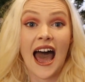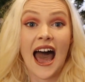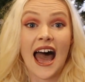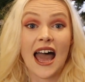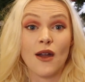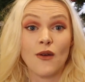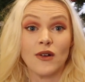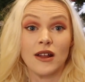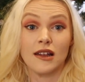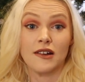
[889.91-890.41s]

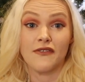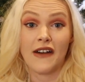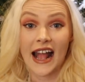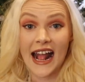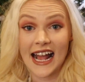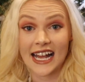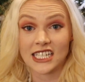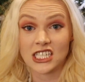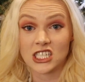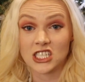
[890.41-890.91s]
I would have
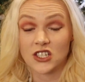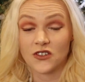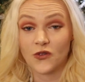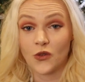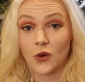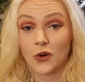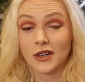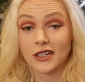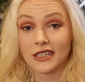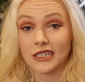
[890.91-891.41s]
asked
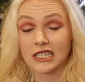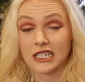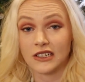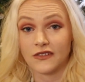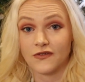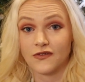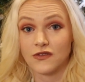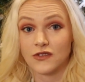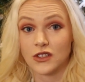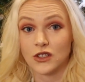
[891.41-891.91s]
for
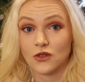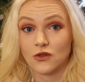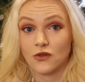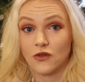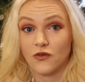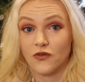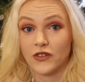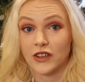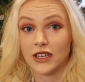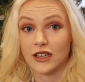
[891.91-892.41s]
if
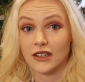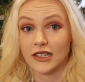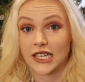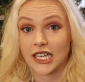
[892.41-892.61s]
you feel